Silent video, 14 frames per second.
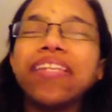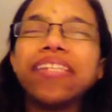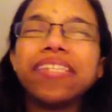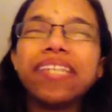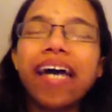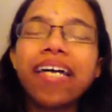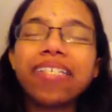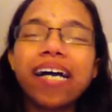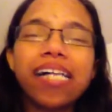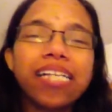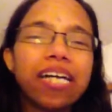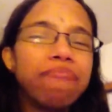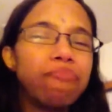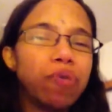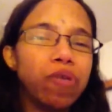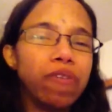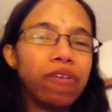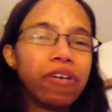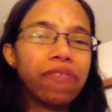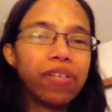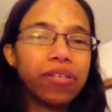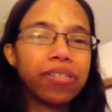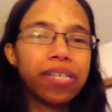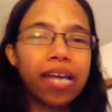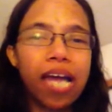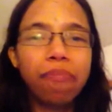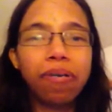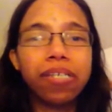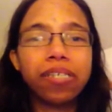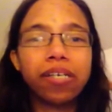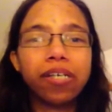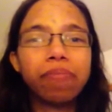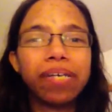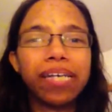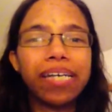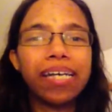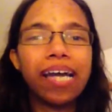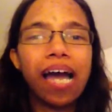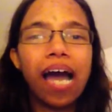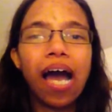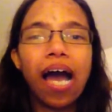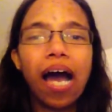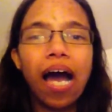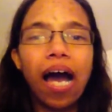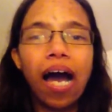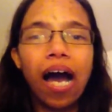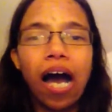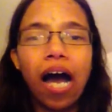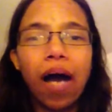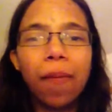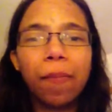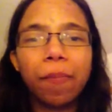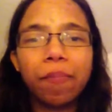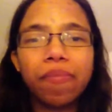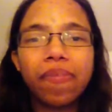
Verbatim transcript: not exactly a movie review today, but it's going to be kind